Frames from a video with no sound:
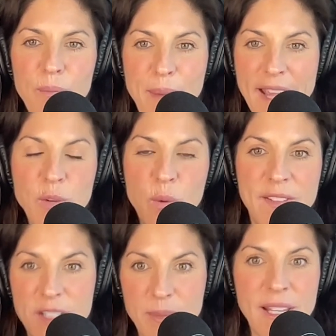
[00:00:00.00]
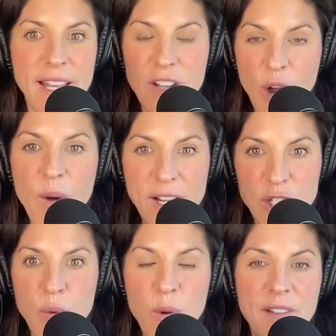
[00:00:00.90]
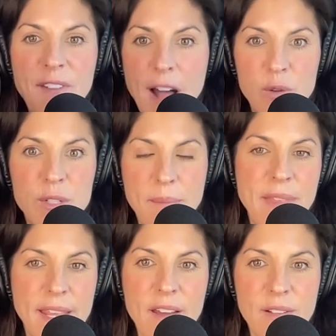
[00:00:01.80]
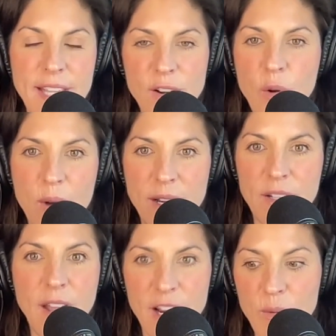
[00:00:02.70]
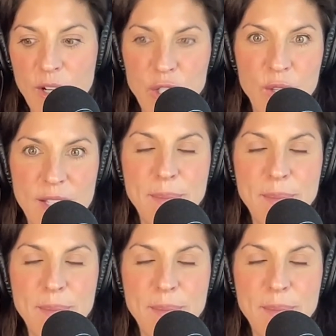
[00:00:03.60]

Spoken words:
bandwidth to be like, no, I do want to follow something else. I don't want to do this